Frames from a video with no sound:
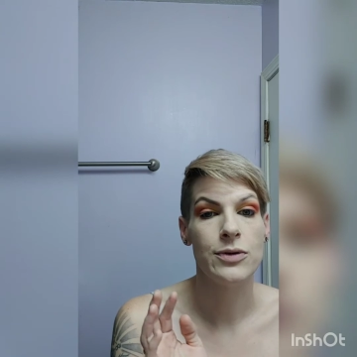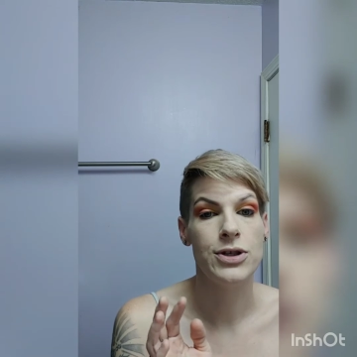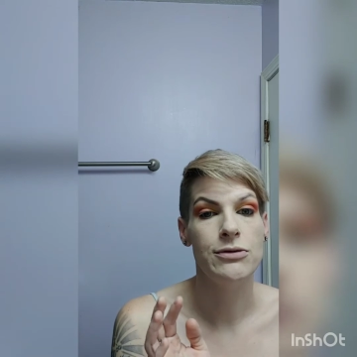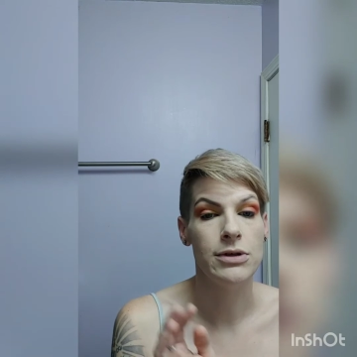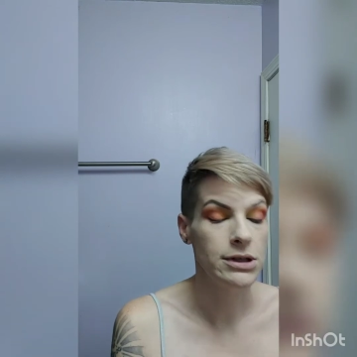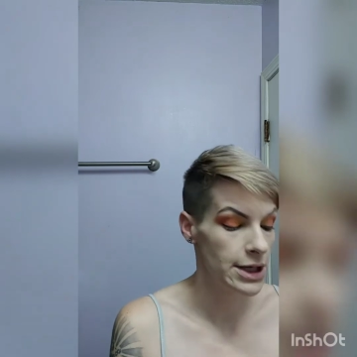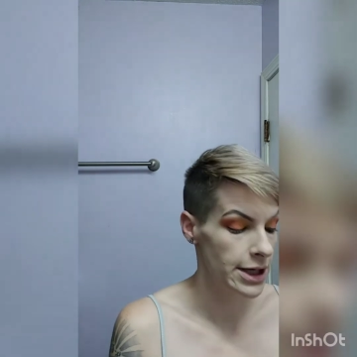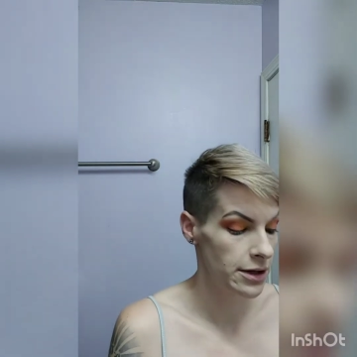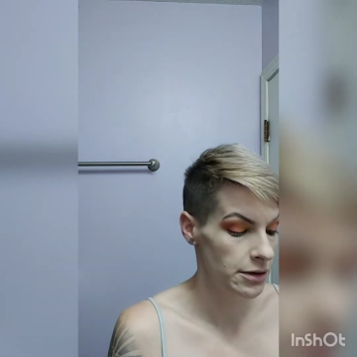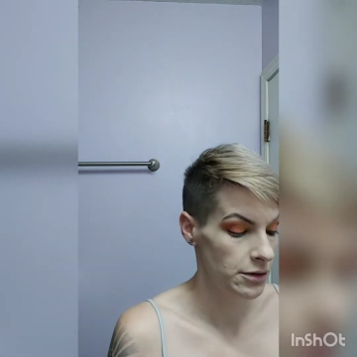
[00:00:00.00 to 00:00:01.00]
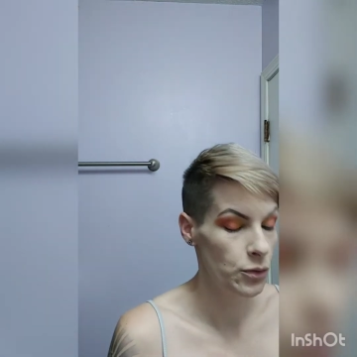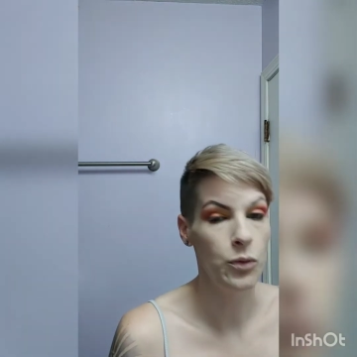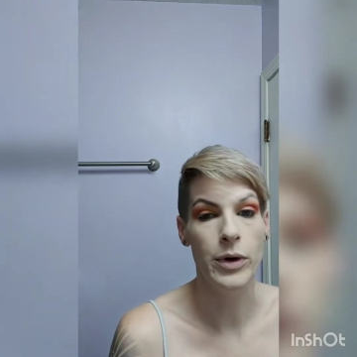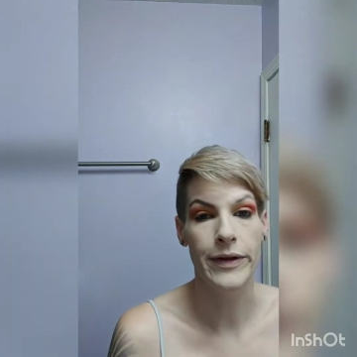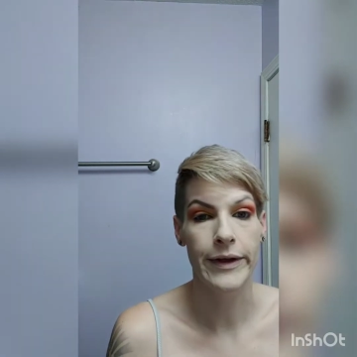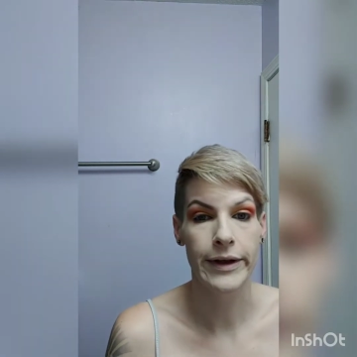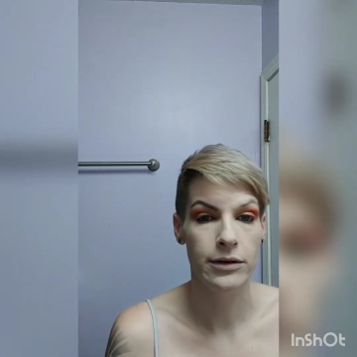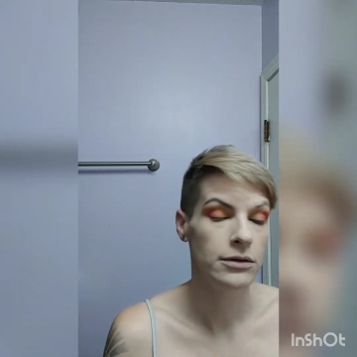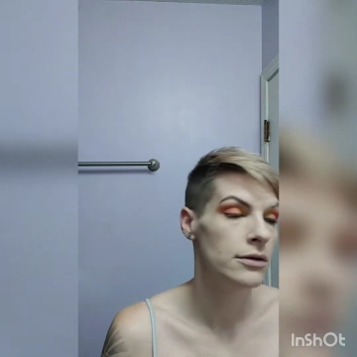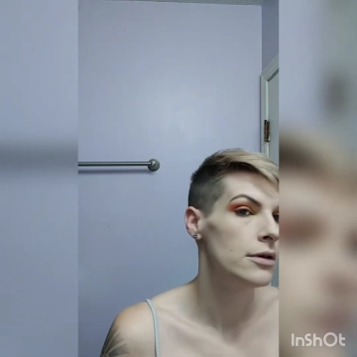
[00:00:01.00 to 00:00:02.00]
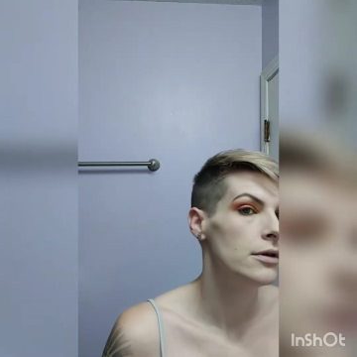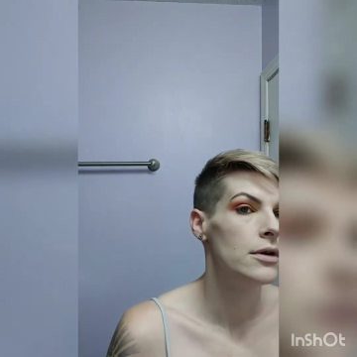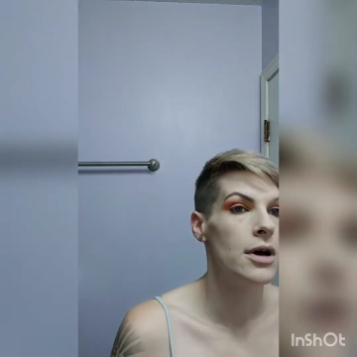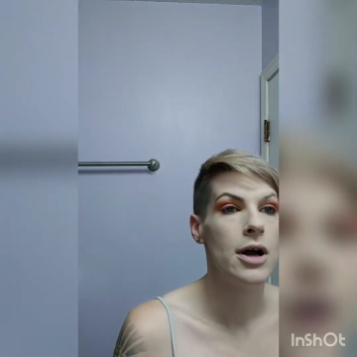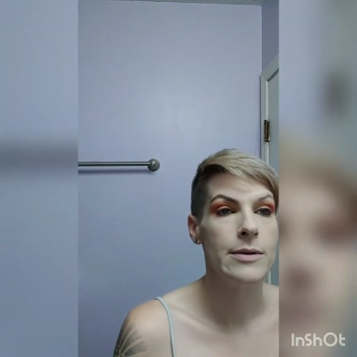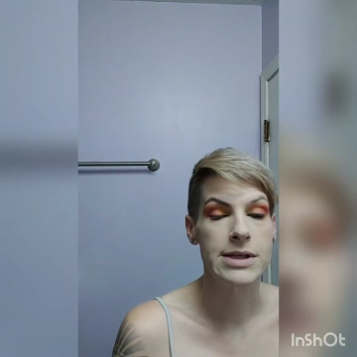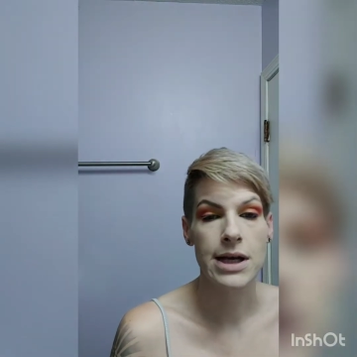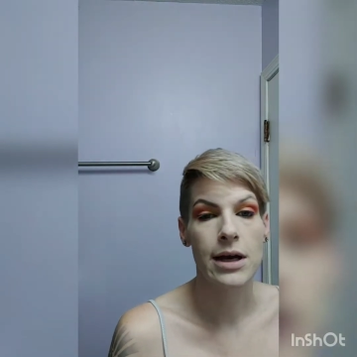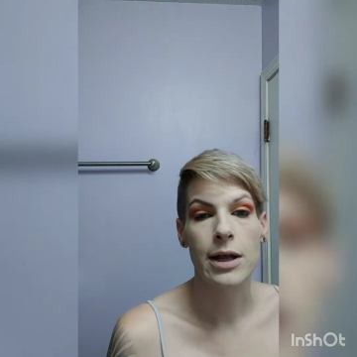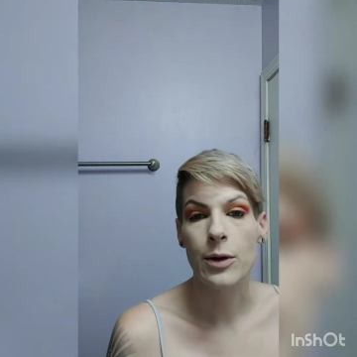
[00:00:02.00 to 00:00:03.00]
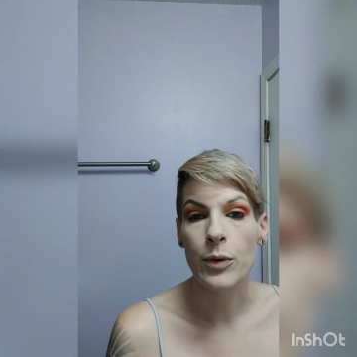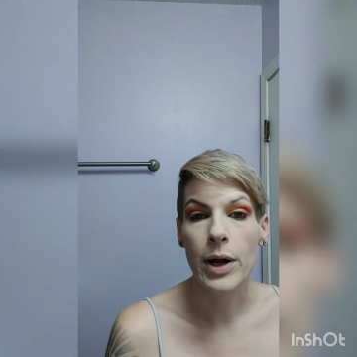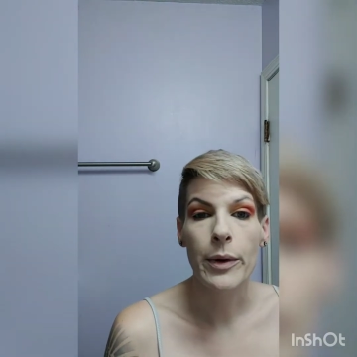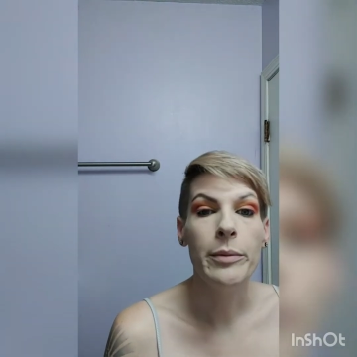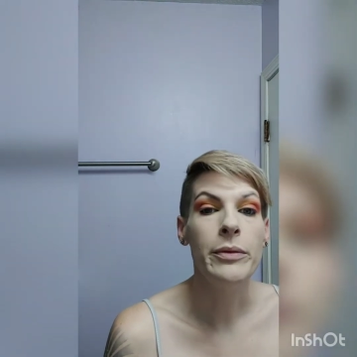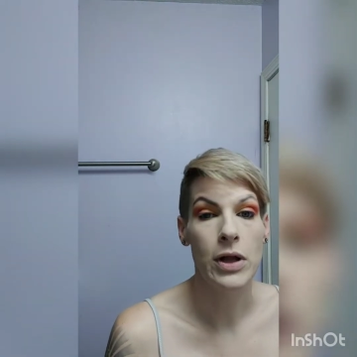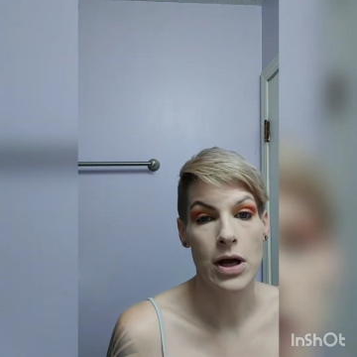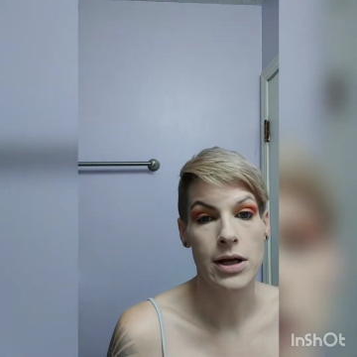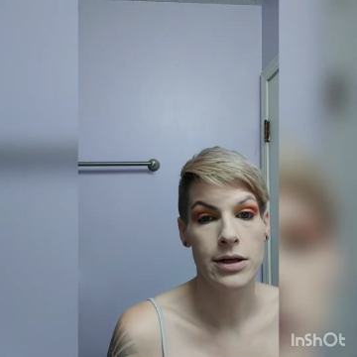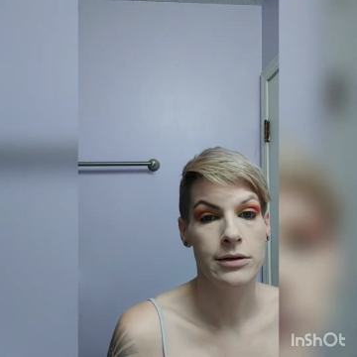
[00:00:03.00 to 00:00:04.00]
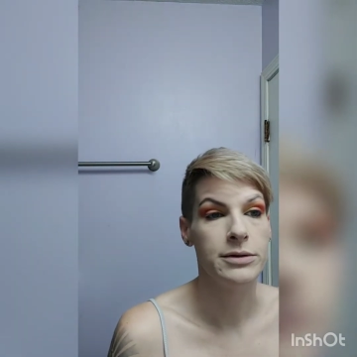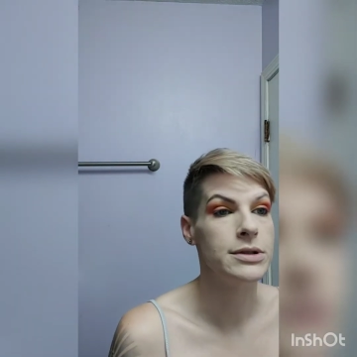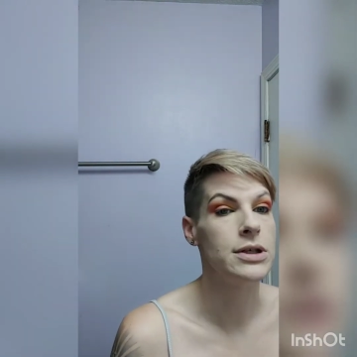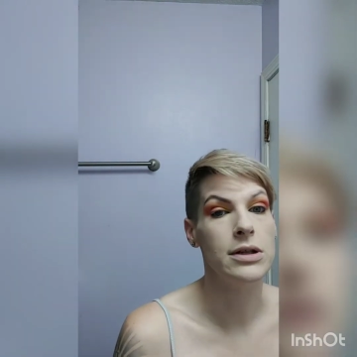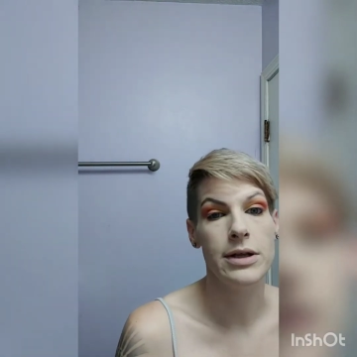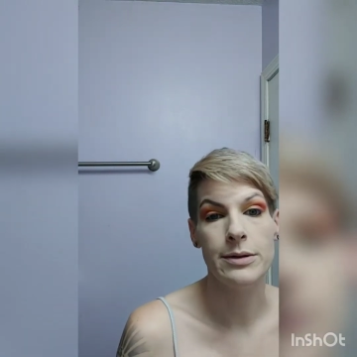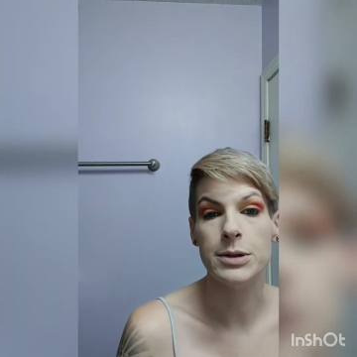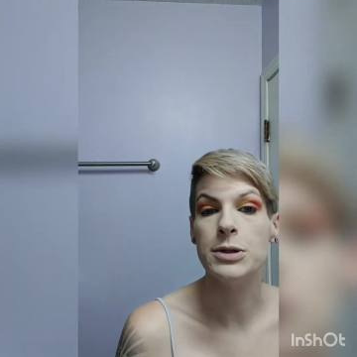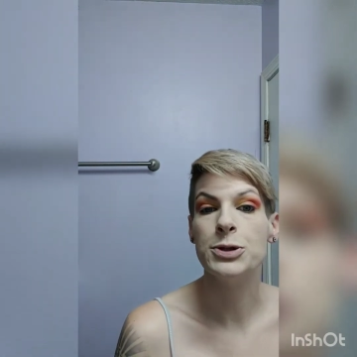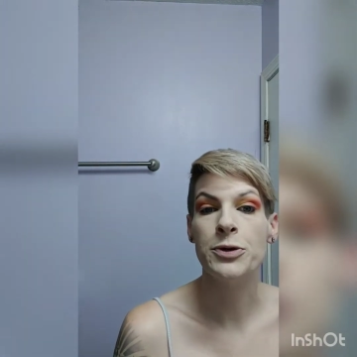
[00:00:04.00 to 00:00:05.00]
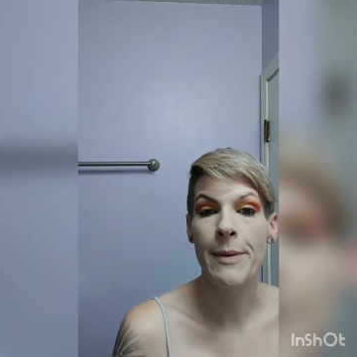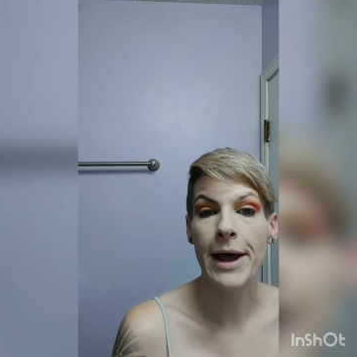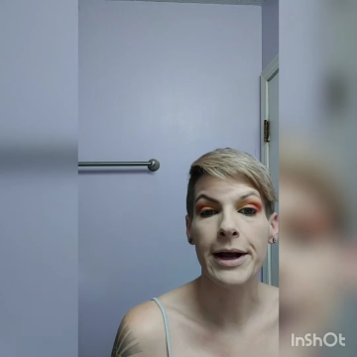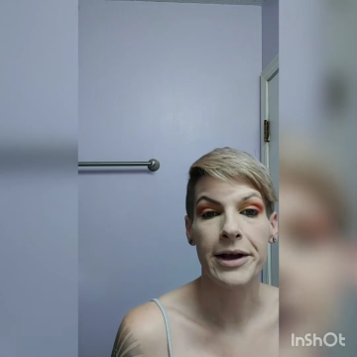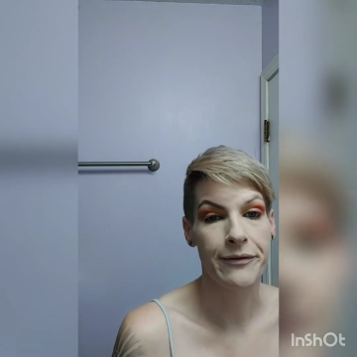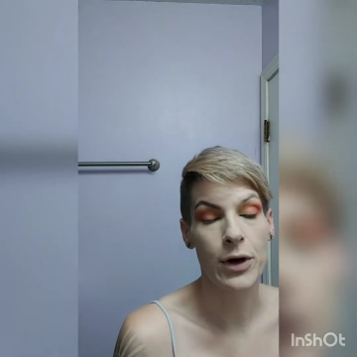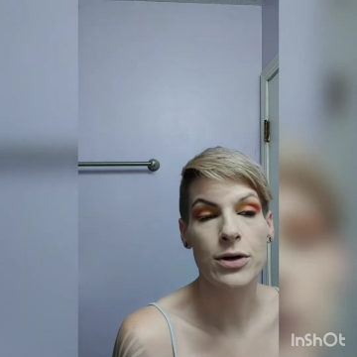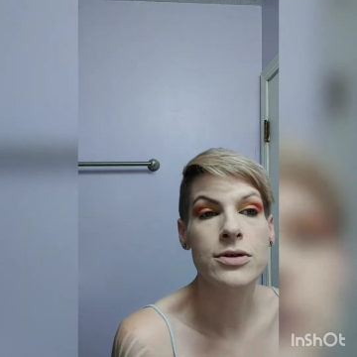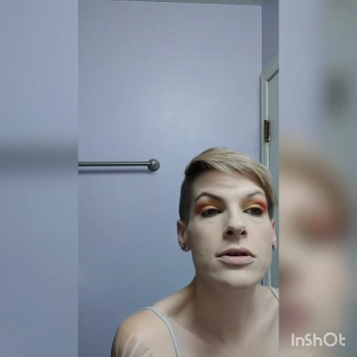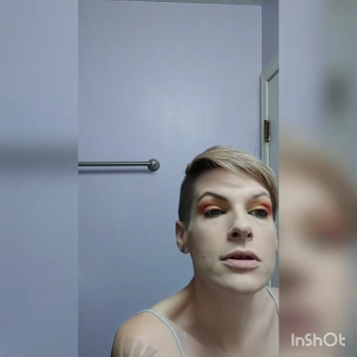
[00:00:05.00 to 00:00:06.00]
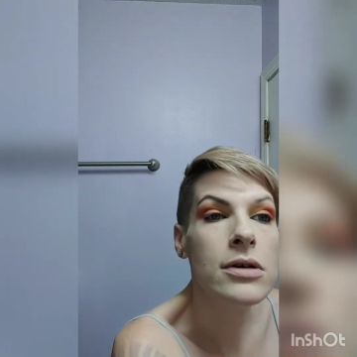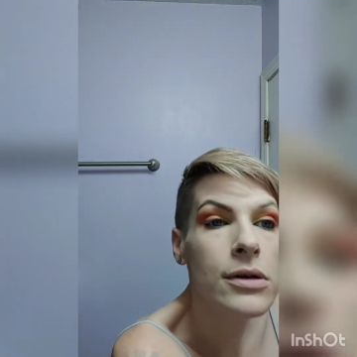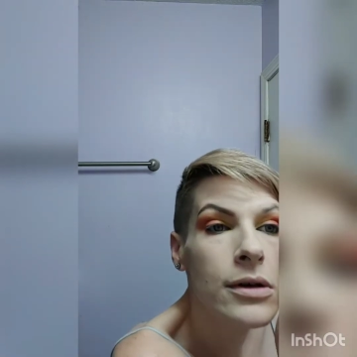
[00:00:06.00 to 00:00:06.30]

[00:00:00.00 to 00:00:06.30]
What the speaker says: to what you look like with it. It's kind of like when I went blonde. It was a little dramatic at first.